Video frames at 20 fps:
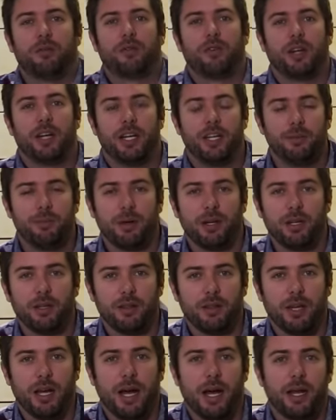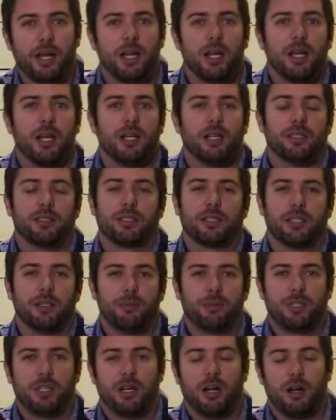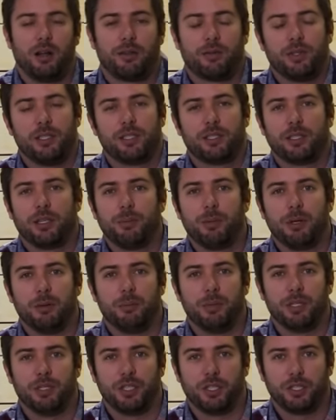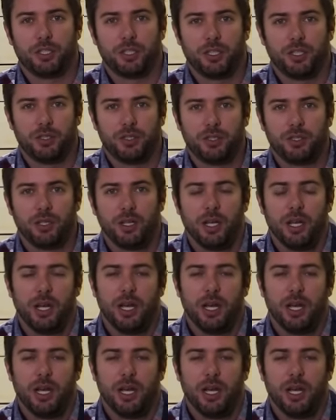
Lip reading: for anybody that sleeps in all three sleeping positions.